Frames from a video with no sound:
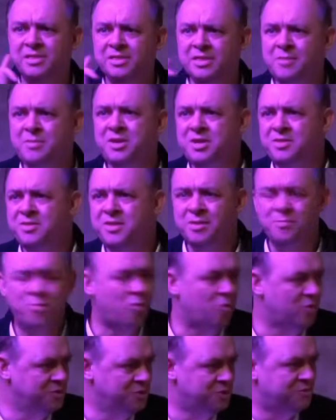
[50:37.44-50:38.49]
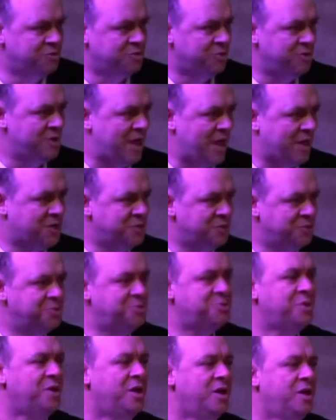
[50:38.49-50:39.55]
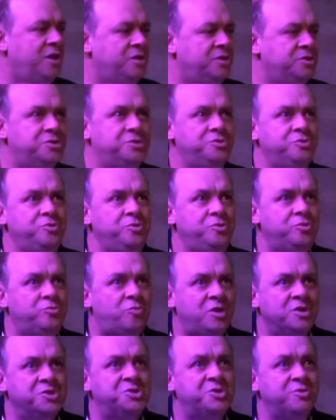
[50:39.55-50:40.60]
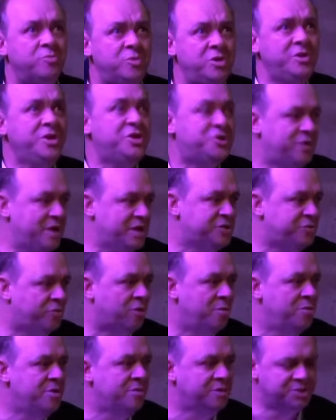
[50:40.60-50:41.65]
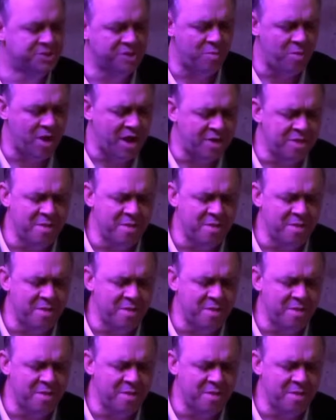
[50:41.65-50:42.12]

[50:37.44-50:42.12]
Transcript: that limited the importance of certain actions to ones that really transformed you in some way.